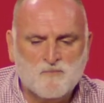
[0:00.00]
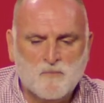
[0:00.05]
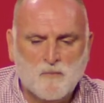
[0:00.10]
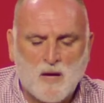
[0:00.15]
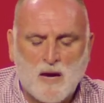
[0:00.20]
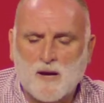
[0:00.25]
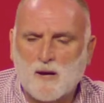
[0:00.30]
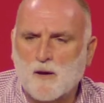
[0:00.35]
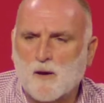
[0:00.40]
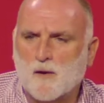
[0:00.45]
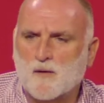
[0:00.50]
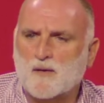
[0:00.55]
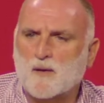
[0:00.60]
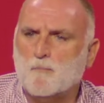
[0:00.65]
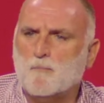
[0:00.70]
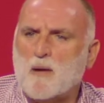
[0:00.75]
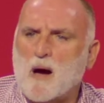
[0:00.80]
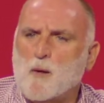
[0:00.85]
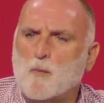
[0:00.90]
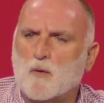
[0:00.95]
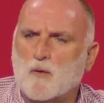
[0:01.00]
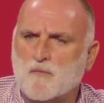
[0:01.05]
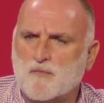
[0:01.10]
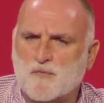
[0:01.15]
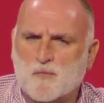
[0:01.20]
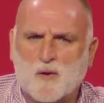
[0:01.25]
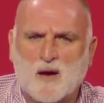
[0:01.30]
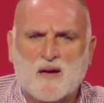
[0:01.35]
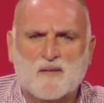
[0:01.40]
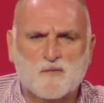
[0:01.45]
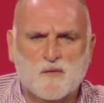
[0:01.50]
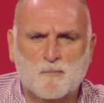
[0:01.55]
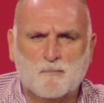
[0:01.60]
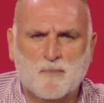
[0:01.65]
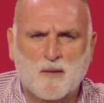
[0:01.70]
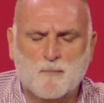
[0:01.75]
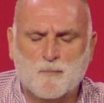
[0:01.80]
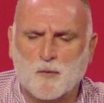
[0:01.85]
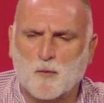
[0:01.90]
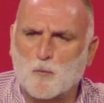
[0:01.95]
I learned the power of 300
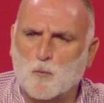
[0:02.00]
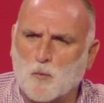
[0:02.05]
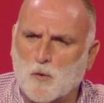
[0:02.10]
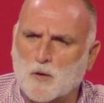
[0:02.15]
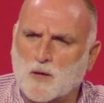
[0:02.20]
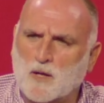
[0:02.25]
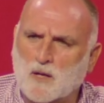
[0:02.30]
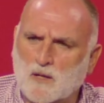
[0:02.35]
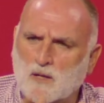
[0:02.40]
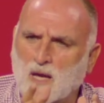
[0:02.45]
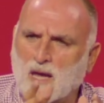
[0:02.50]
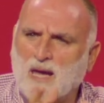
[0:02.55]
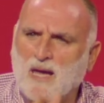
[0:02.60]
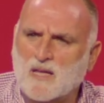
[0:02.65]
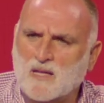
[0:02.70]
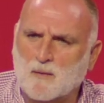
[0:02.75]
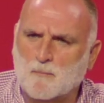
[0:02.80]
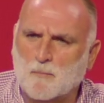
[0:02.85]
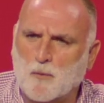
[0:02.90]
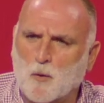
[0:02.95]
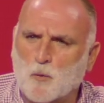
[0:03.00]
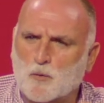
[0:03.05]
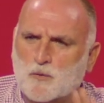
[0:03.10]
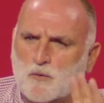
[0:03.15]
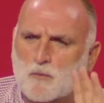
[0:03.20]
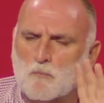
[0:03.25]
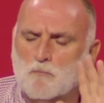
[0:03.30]
people working in a boat,